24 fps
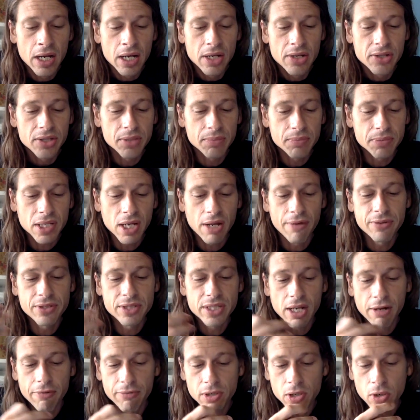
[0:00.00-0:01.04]
some tough
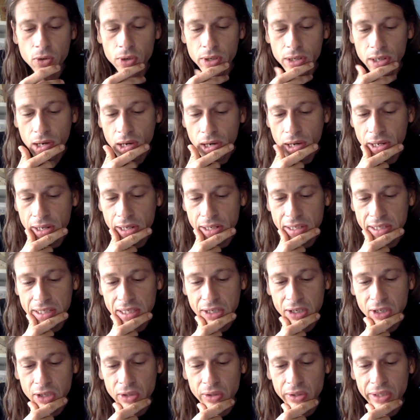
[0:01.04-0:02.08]
stuff going on
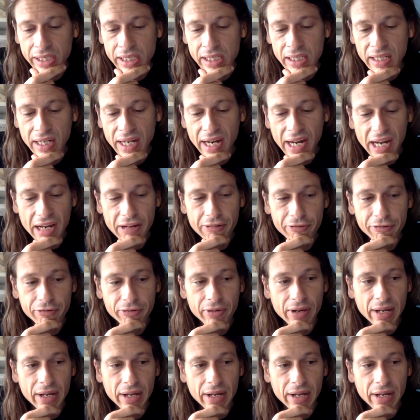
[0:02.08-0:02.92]
early in life